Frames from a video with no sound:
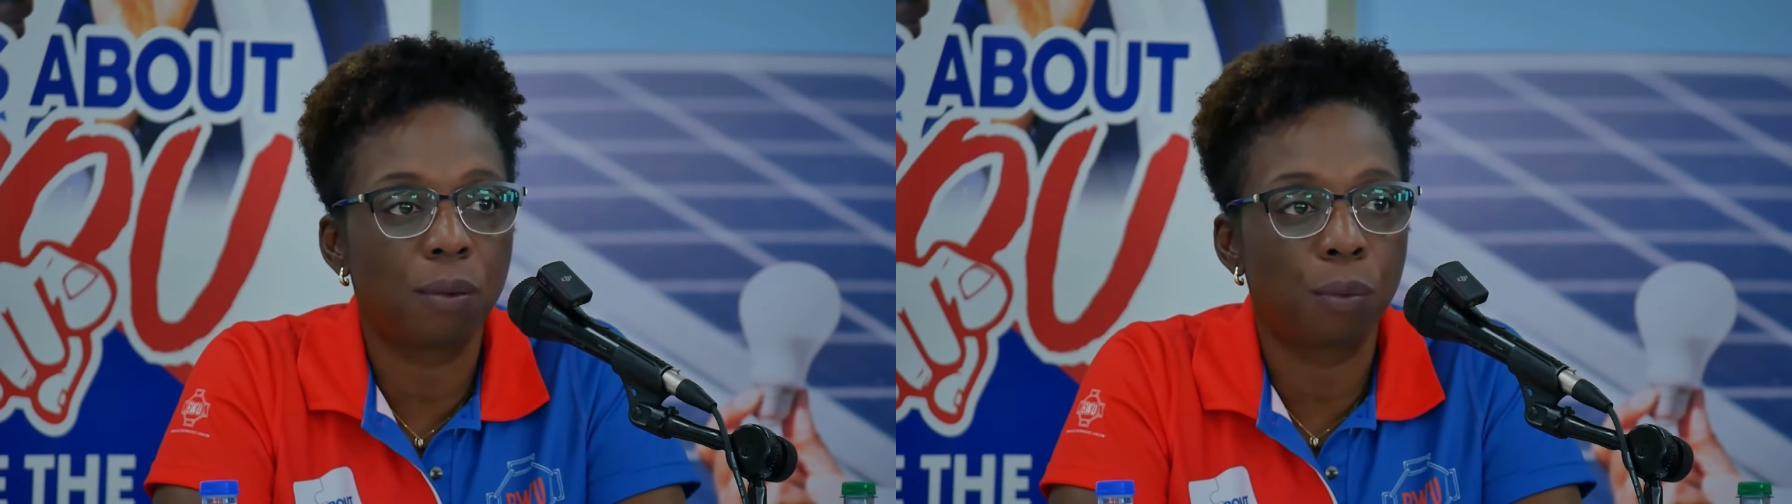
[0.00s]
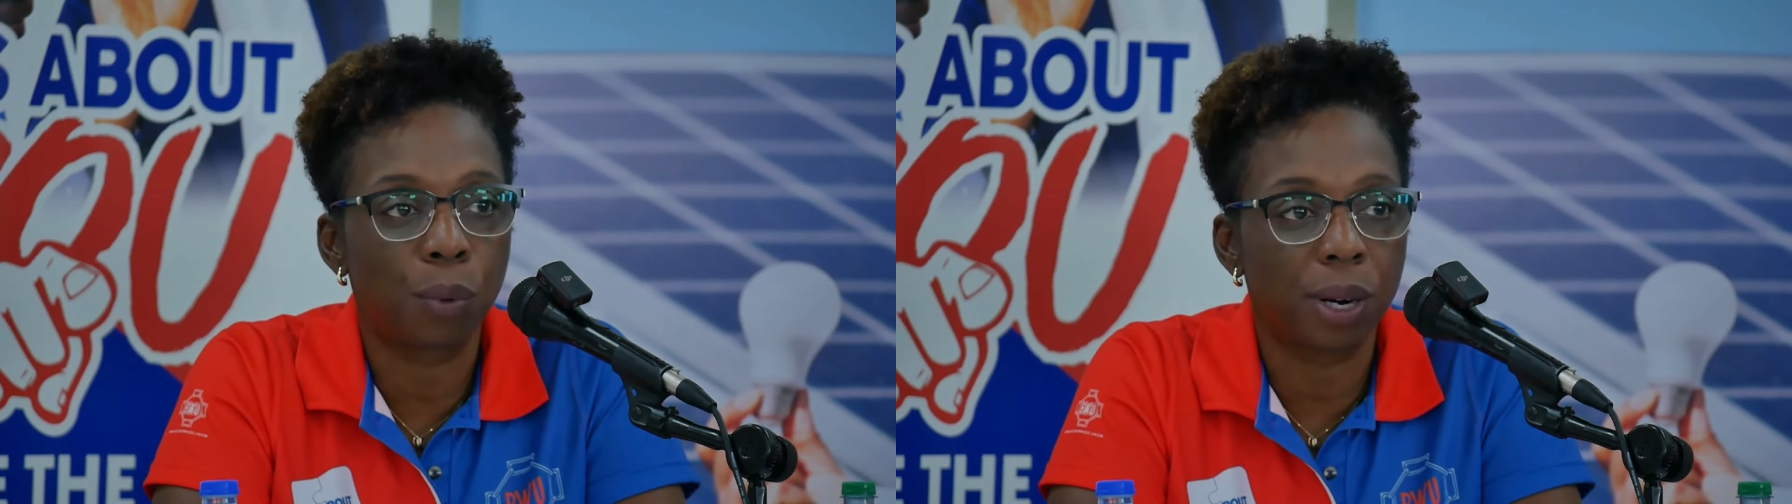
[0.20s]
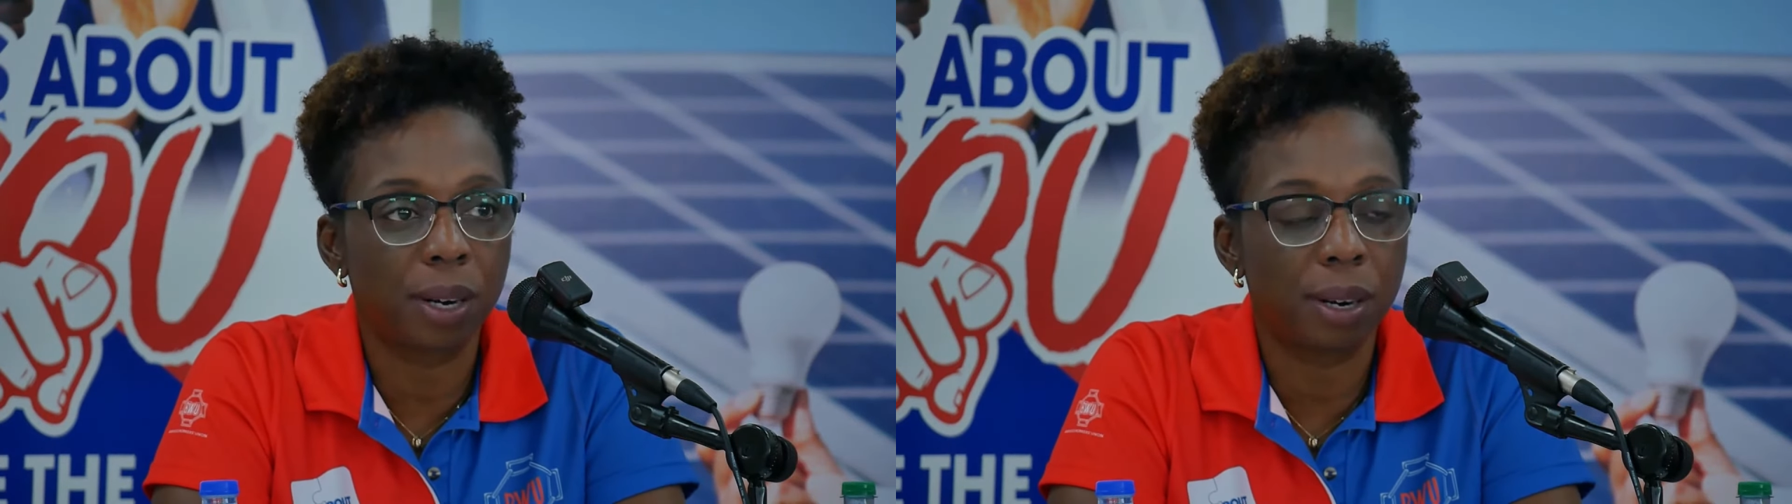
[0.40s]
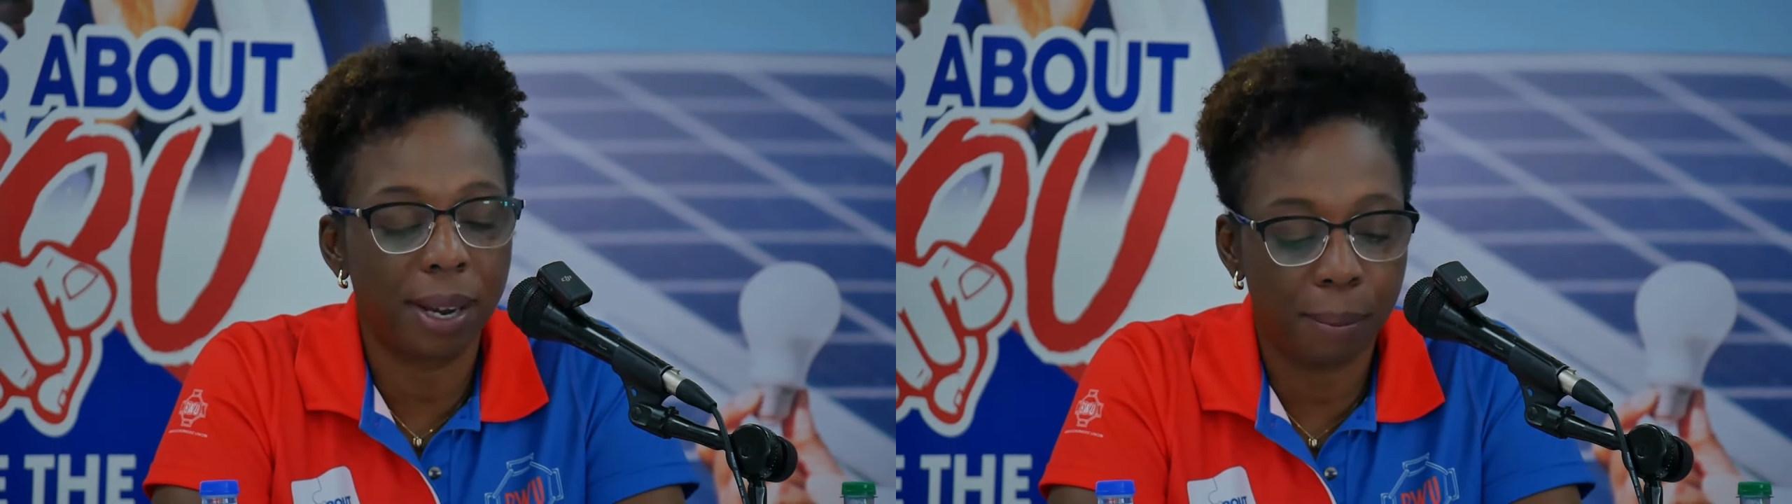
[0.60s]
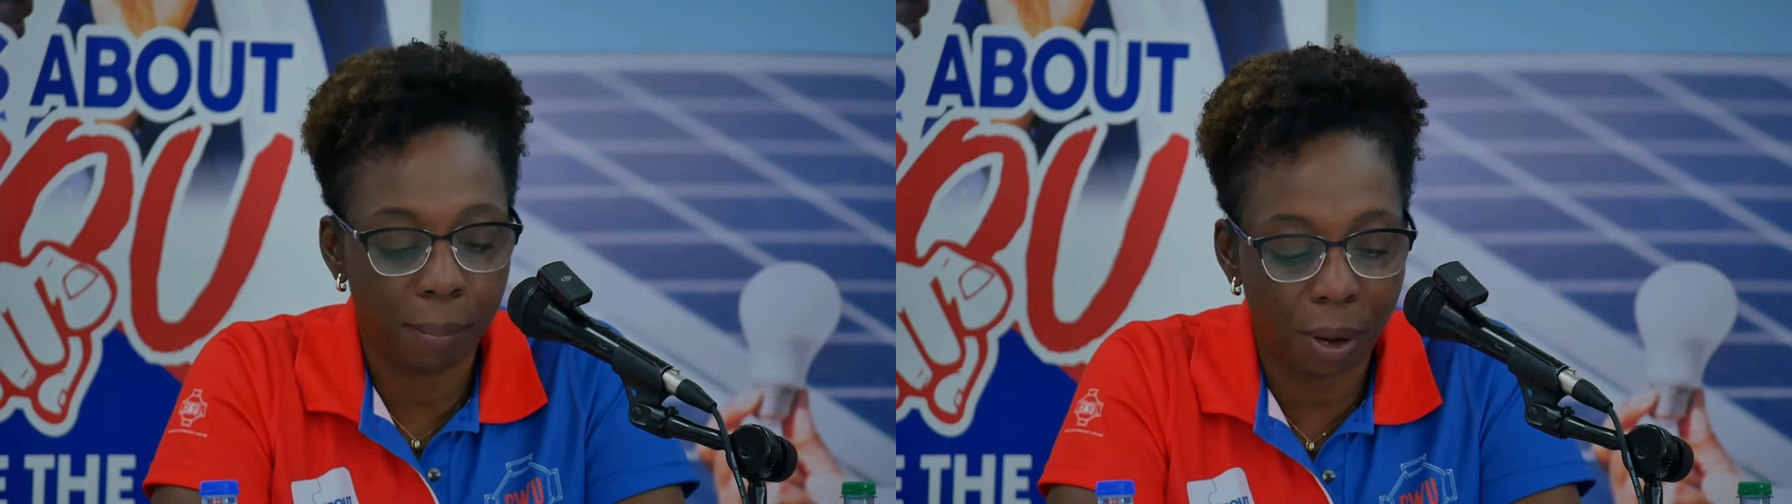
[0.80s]
of
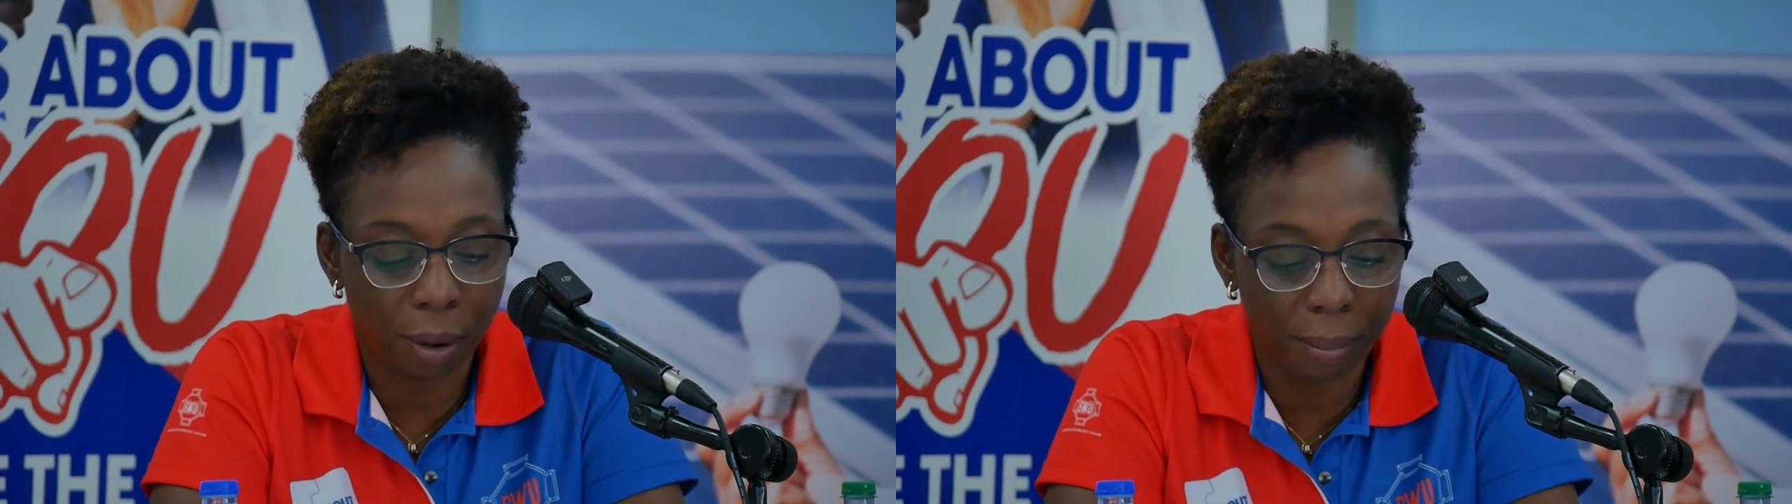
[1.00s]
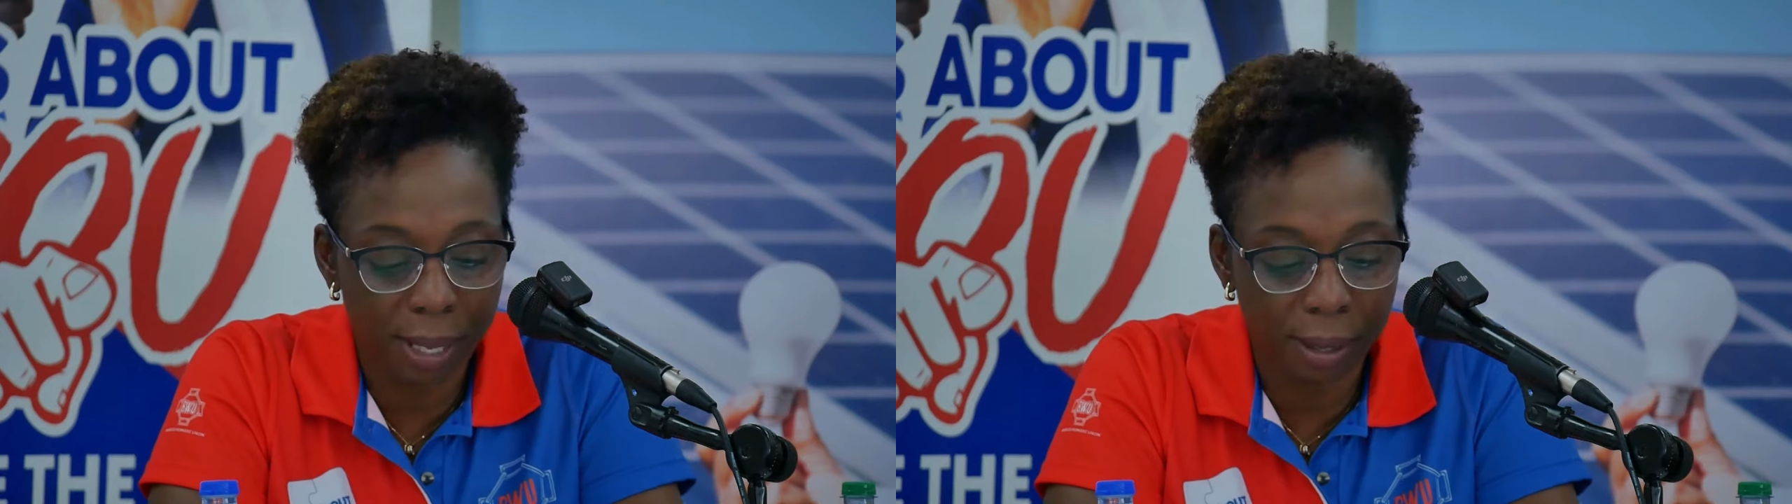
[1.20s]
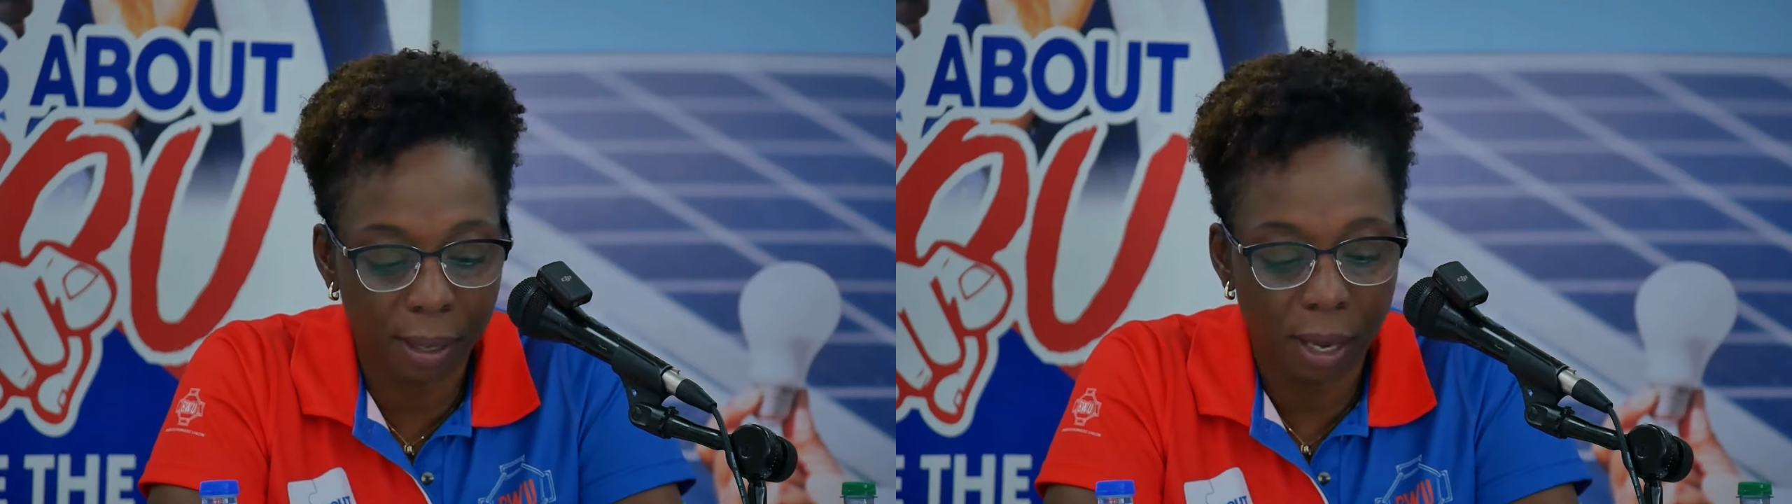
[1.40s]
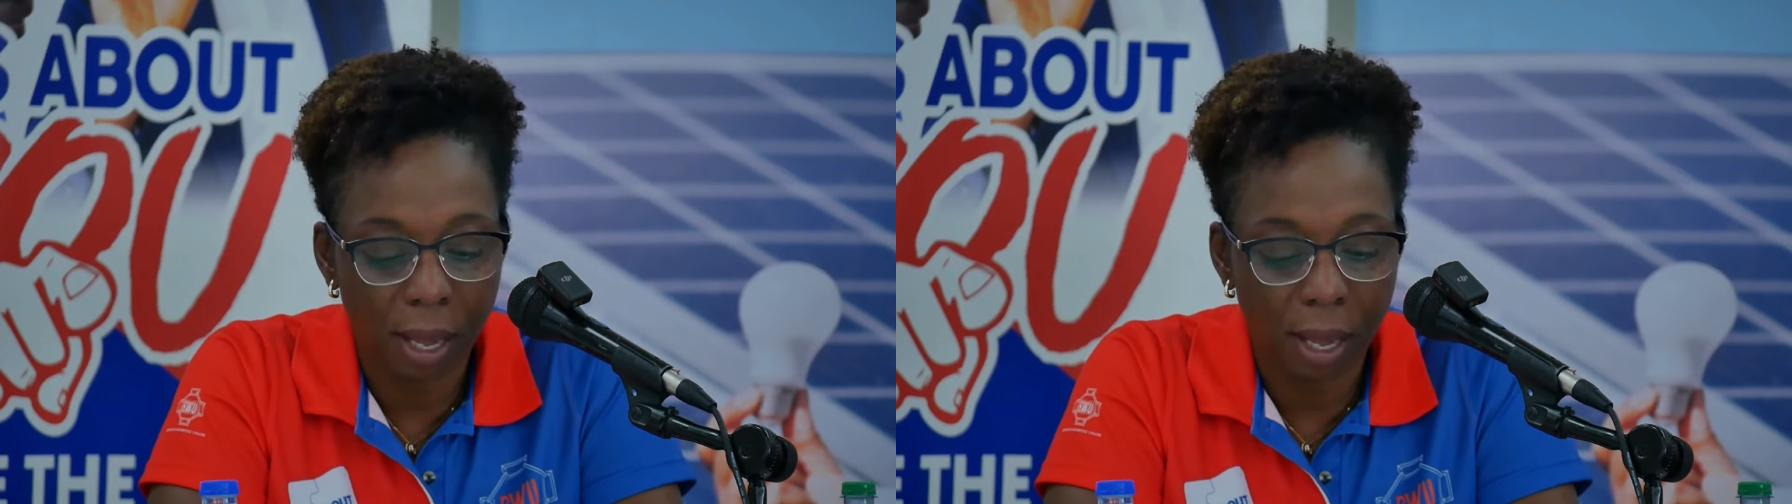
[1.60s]
worker empowerment